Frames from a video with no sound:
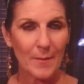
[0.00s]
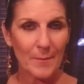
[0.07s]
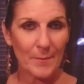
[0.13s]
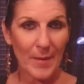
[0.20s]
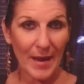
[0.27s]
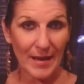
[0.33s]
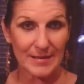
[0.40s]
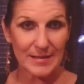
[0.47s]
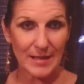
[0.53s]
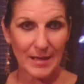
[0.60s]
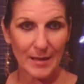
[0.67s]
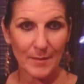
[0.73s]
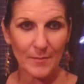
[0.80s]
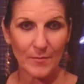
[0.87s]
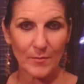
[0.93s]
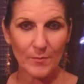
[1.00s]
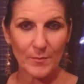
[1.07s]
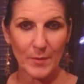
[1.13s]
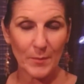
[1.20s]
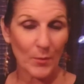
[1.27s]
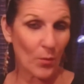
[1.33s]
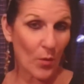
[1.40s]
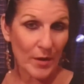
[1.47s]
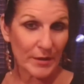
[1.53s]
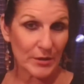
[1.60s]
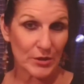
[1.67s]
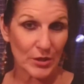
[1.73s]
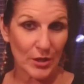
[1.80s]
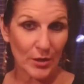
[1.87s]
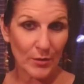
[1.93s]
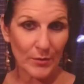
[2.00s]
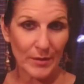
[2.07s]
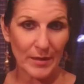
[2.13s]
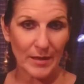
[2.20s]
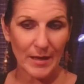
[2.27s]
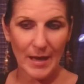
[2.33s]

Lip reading: backed up, people wanting to go there.